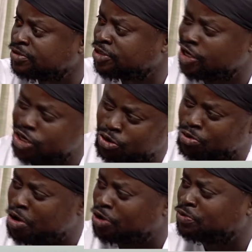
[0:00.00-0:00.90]
think they're
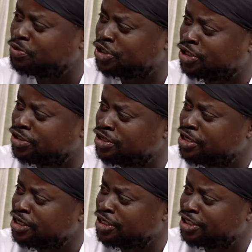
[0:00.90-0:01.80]
wrong.
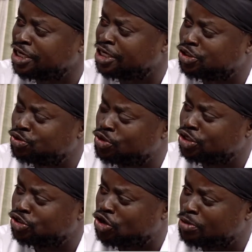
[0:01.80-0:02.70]
He think he's
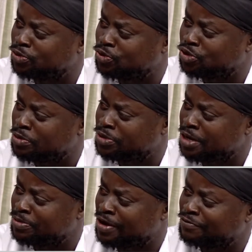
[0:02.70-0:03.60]
doing his job. So
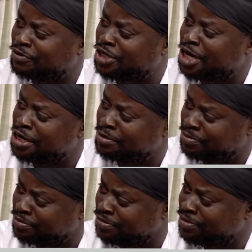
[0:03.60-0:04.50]
sometimes you have to tell him
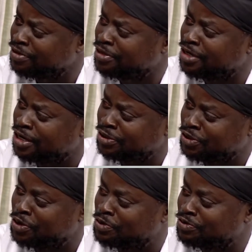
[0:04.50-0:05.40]
that,
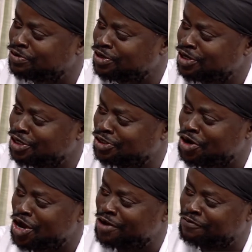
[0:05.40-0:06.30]
yo, it's
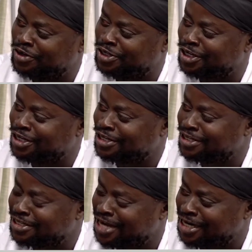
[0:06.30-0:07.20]
not everything
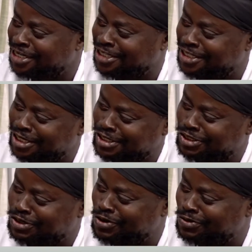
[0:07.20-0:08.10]
that glitters
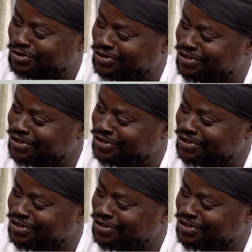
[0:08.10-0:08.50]
is gold.